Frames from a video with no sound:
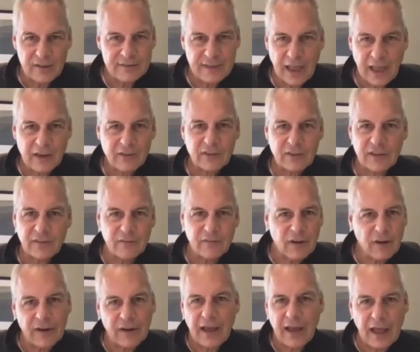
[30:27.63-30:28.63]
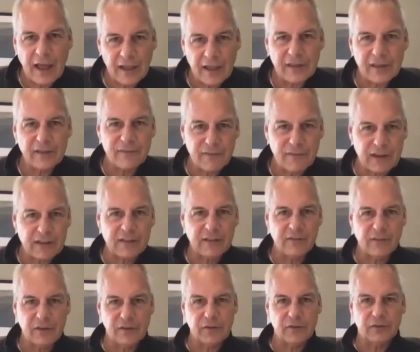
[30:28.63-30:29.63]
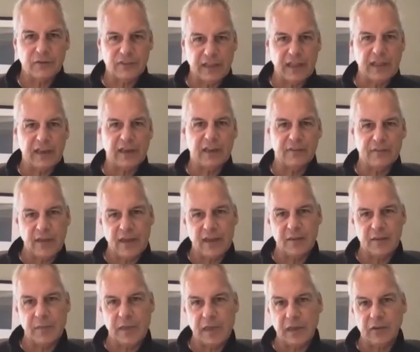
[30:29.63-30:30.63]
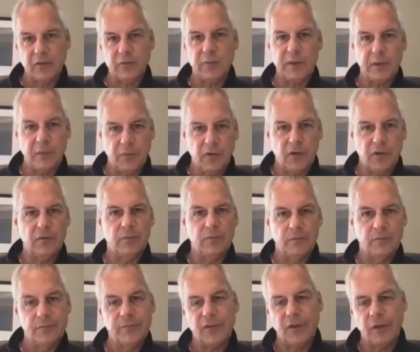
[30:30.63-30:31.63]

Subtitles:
It's actually a very highly effective understanding of how to manage people. So